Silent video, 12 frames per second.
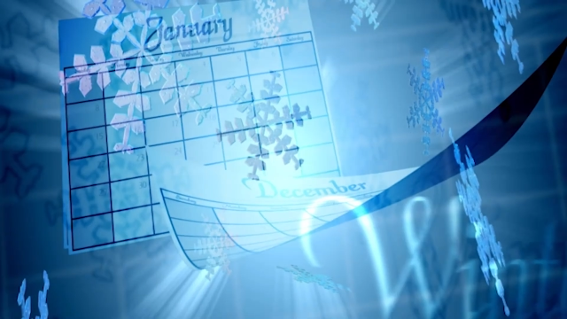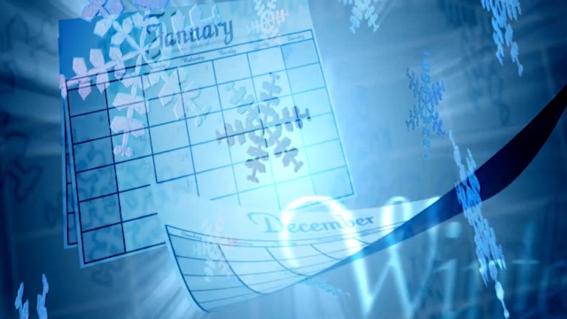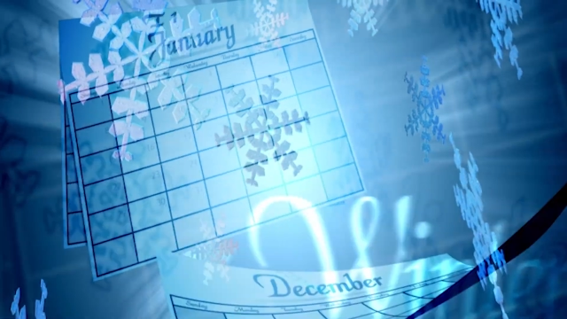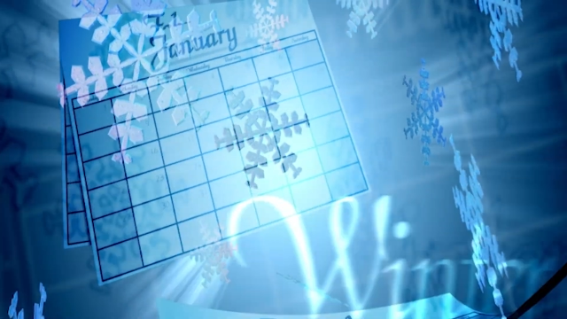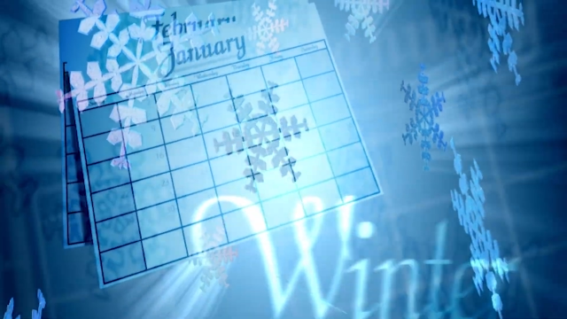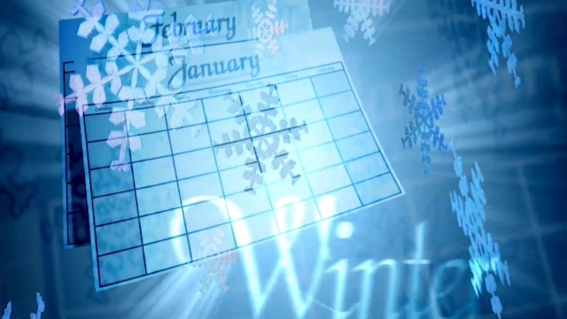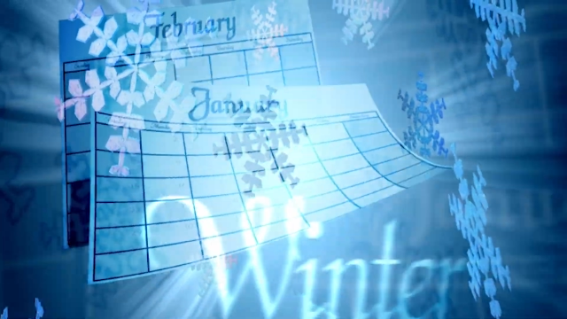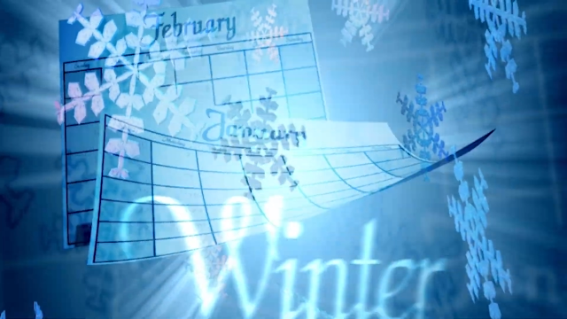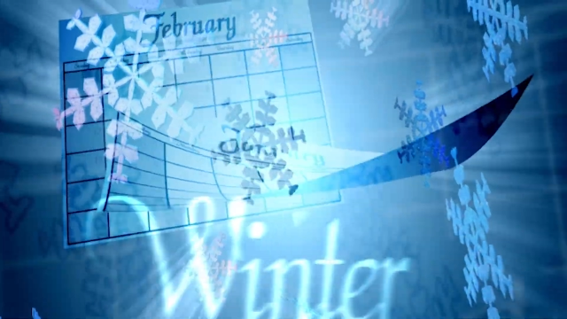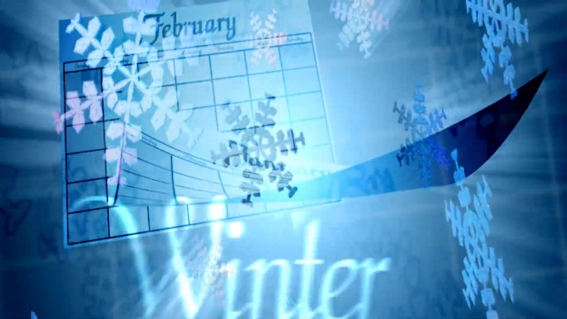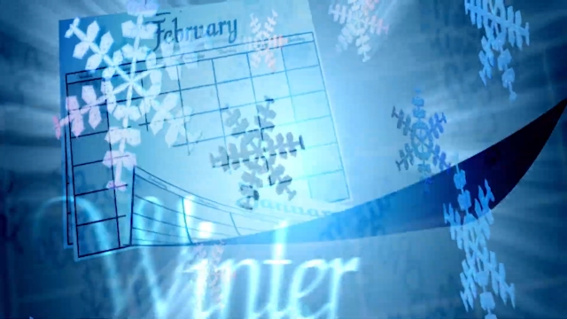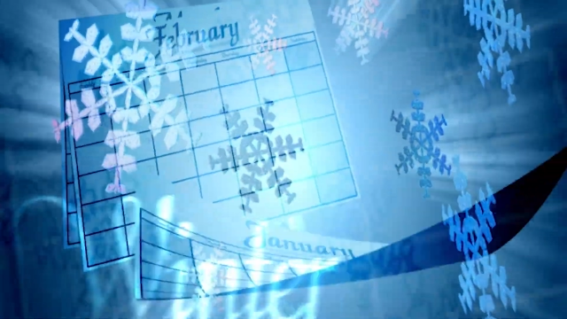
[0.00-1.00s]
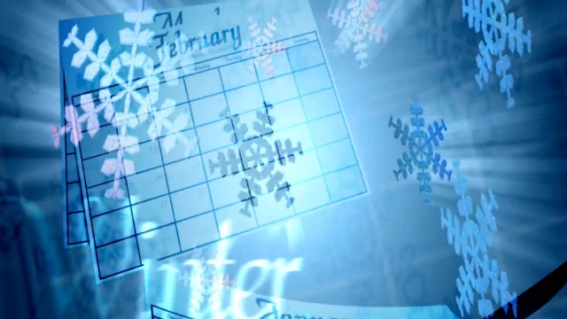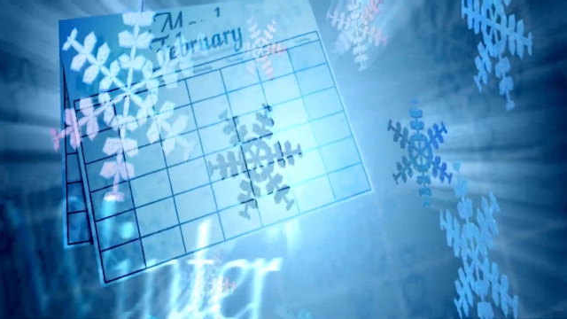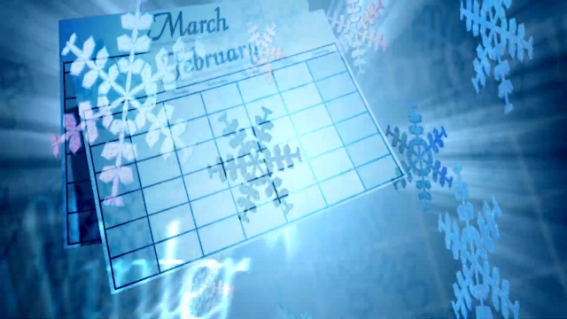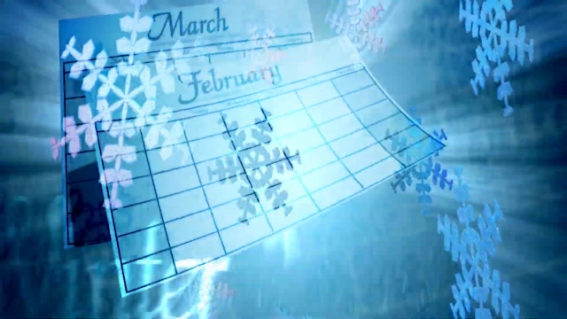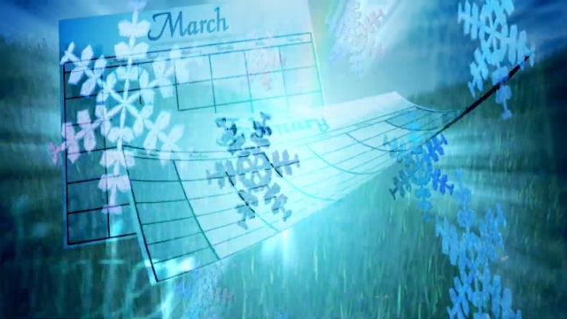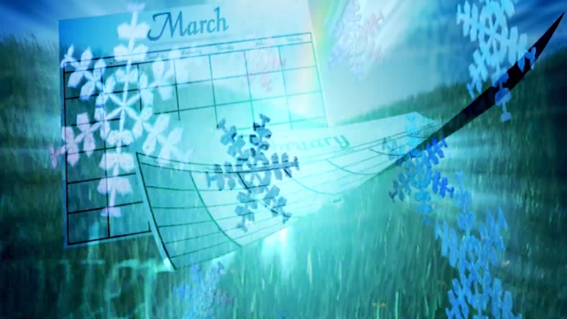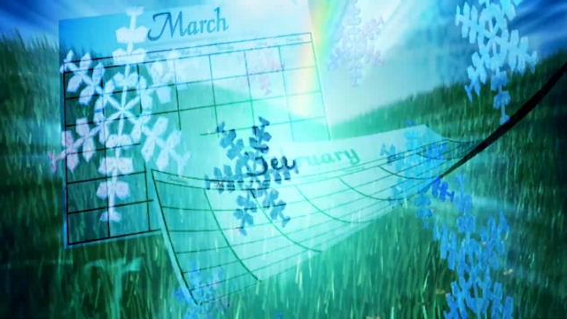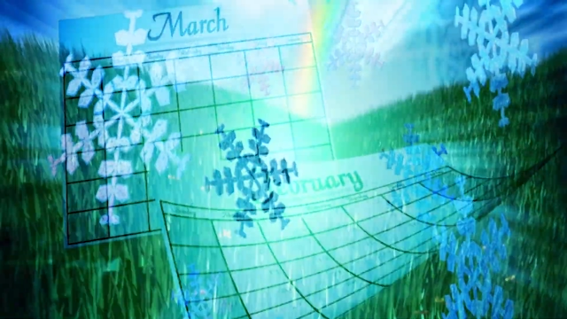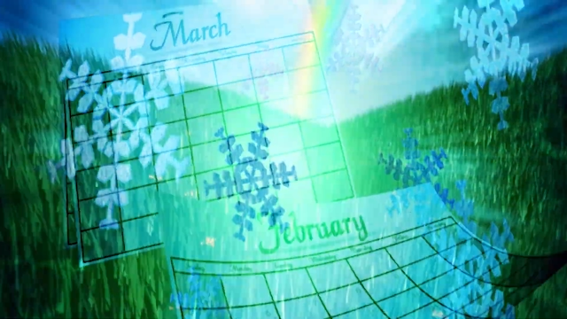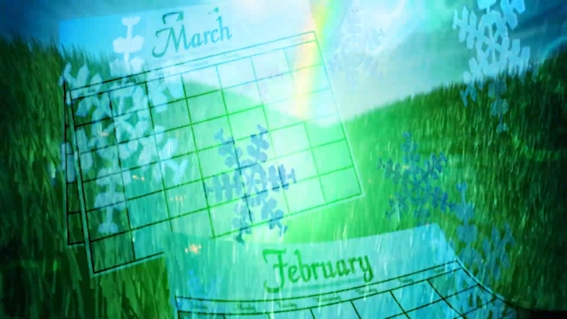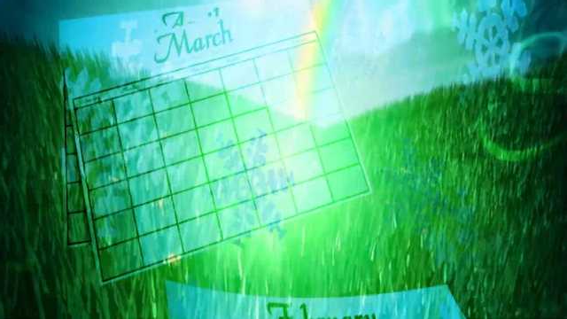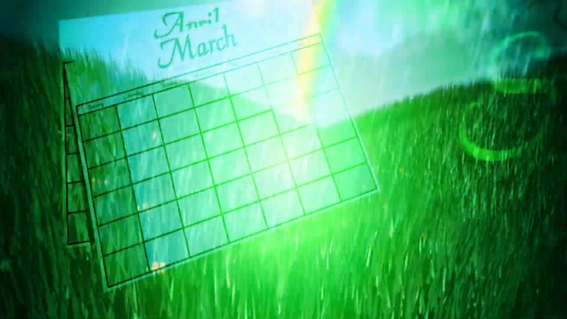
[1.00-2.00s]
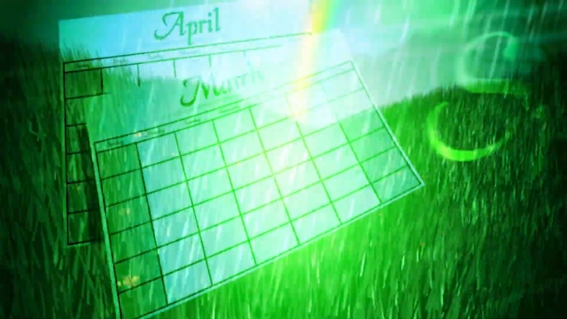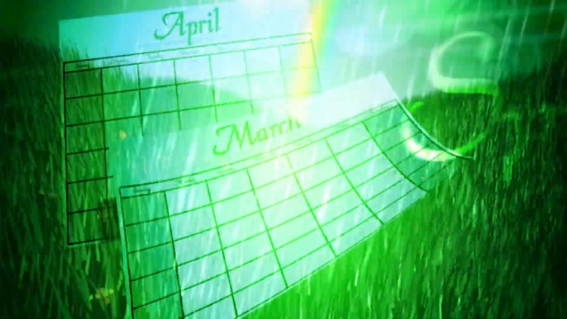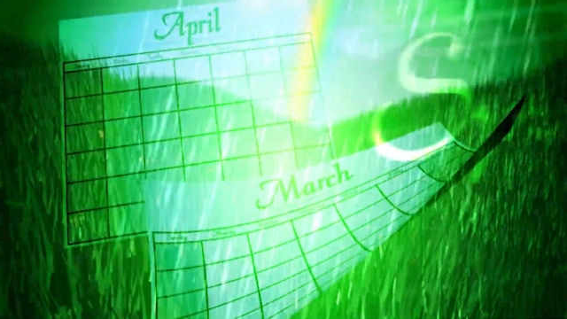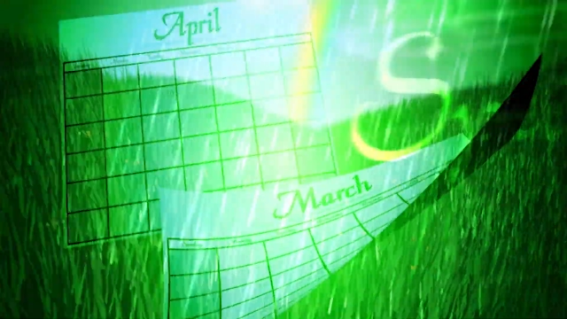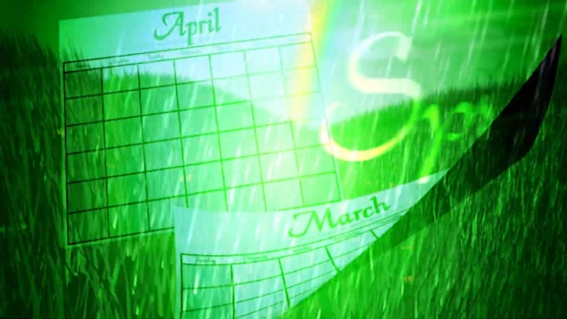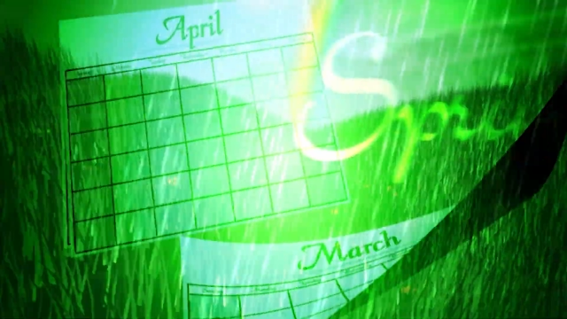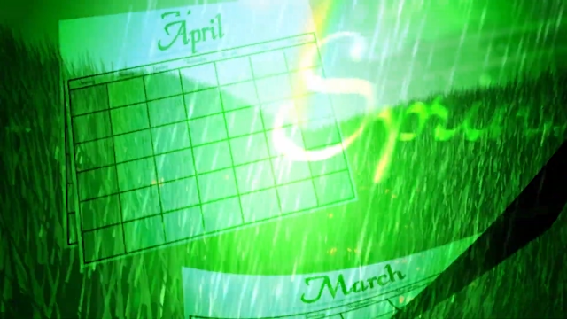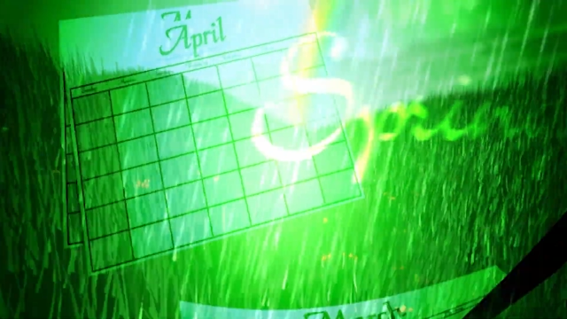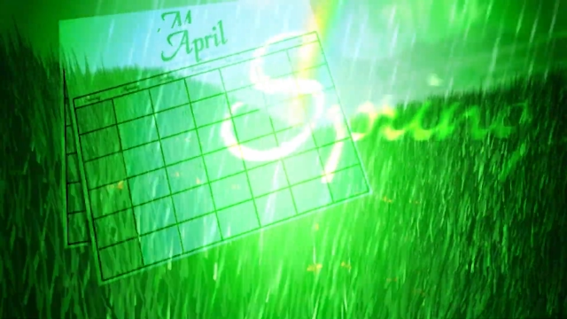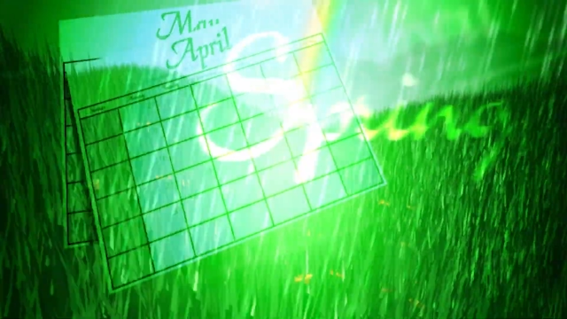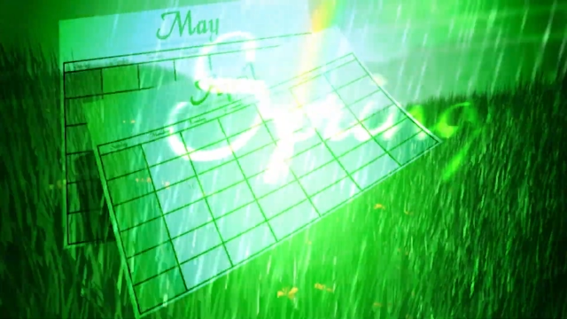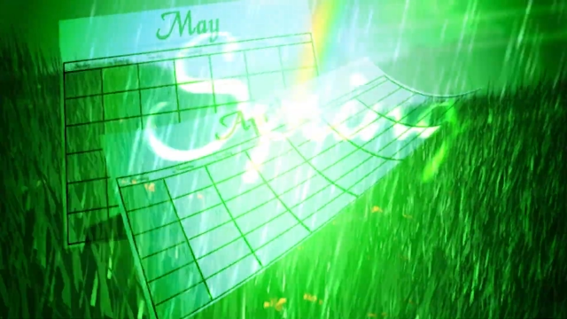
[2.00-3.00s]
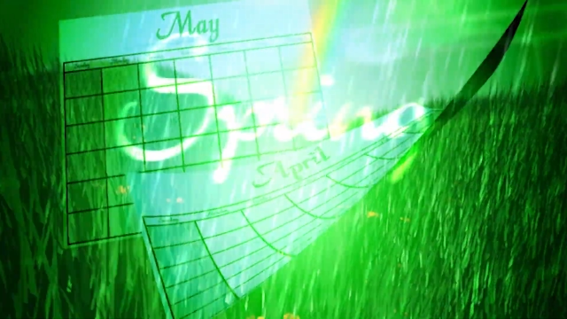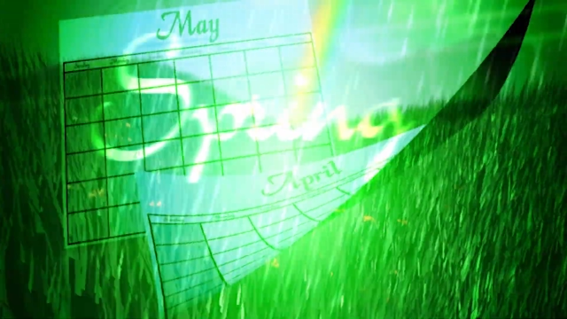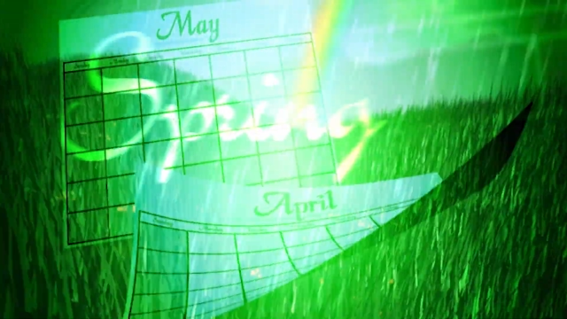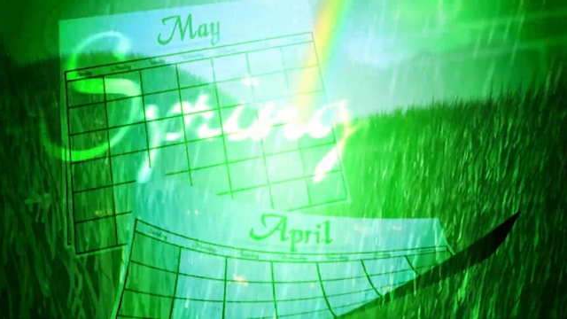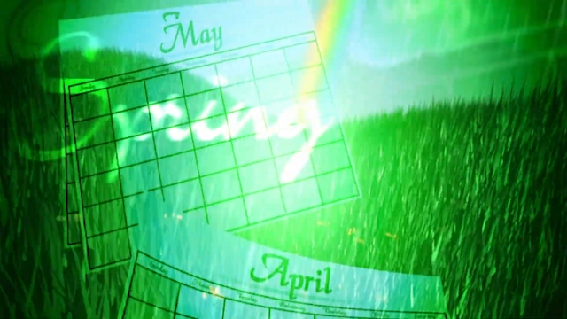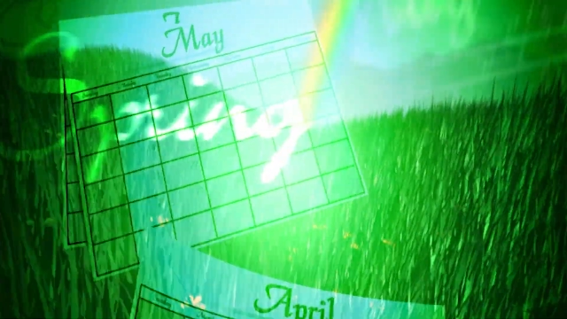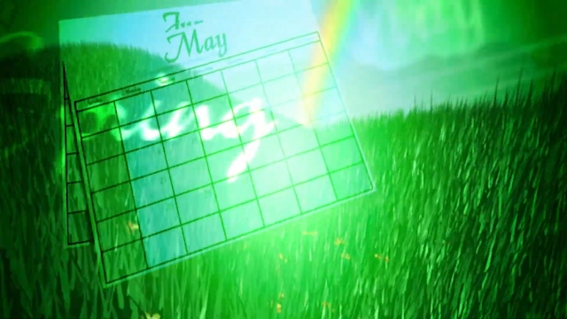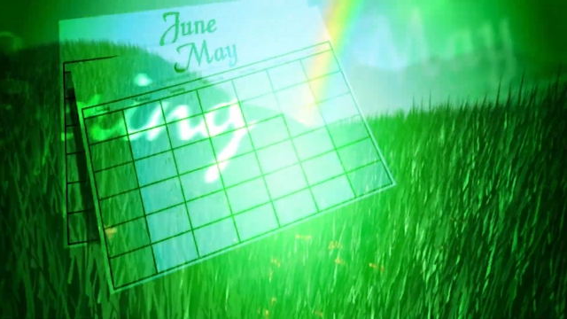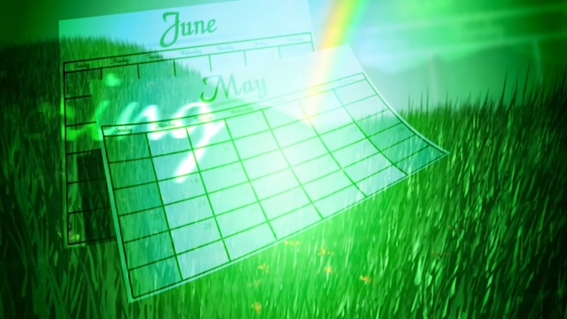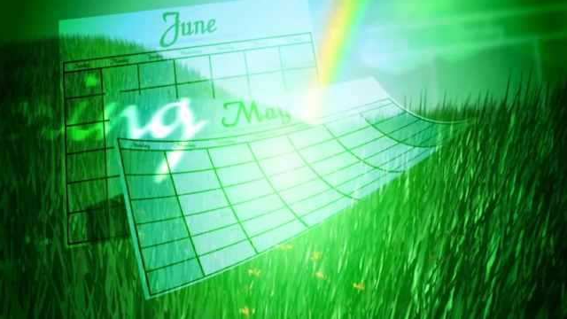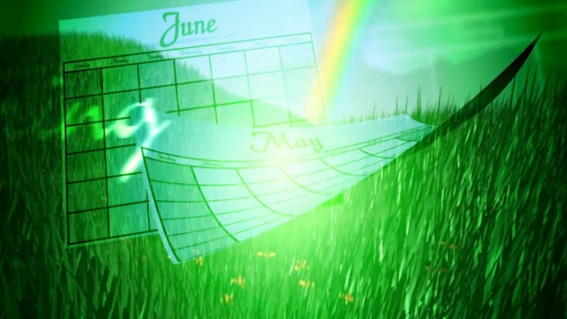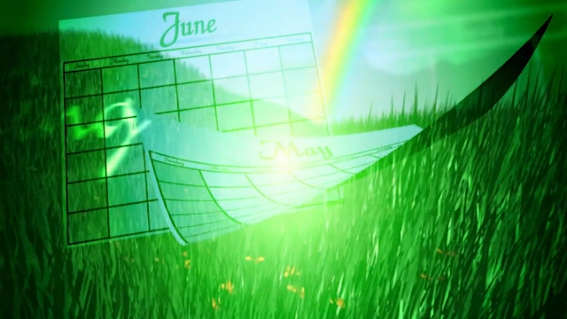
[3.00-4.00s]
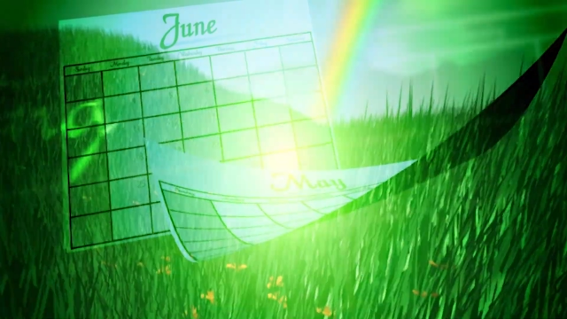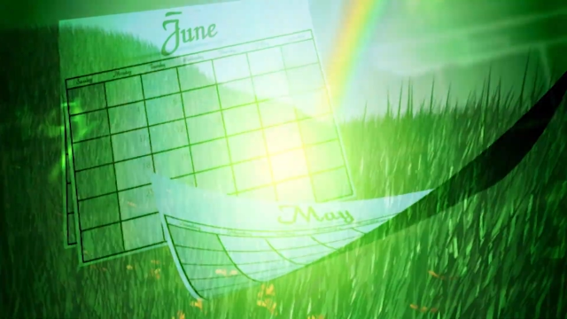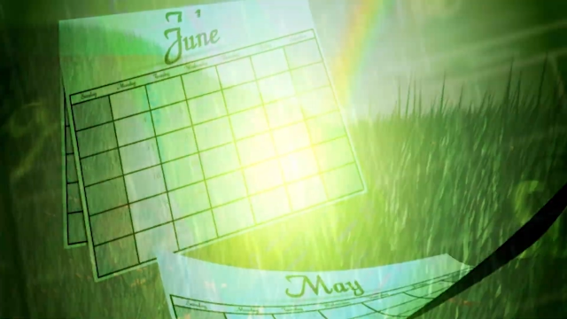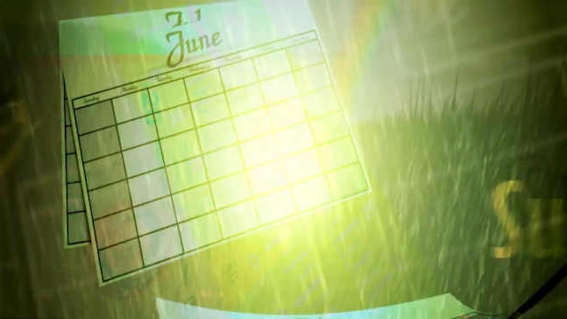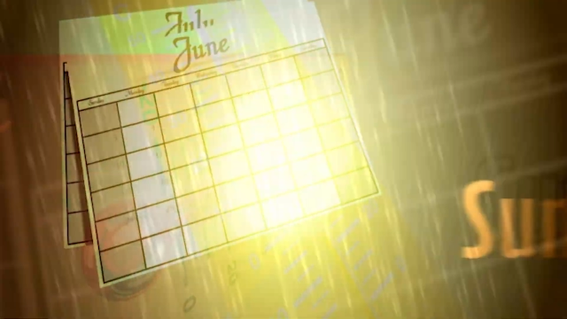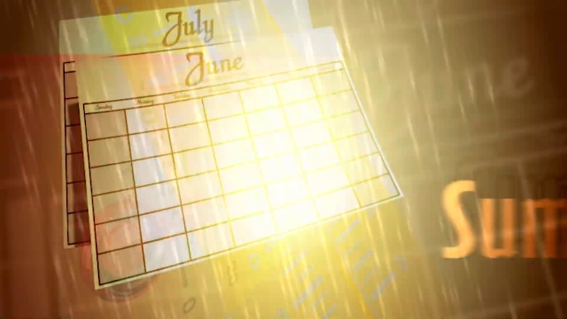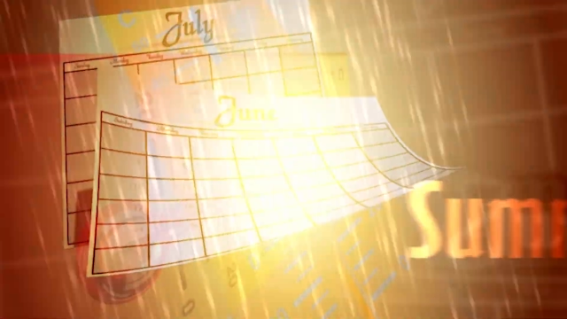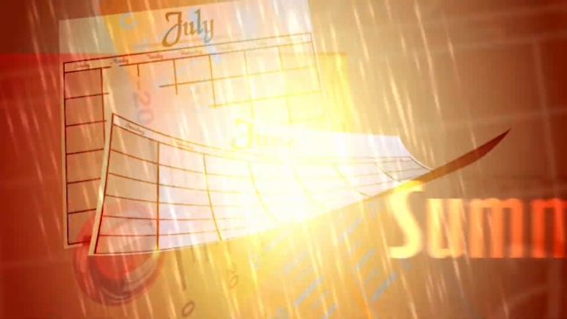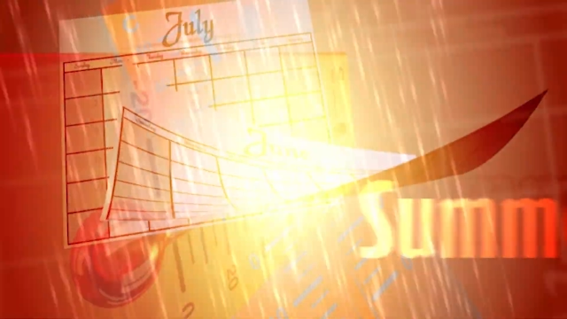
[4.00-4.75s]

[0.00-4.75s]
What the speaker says: (no speaker visible)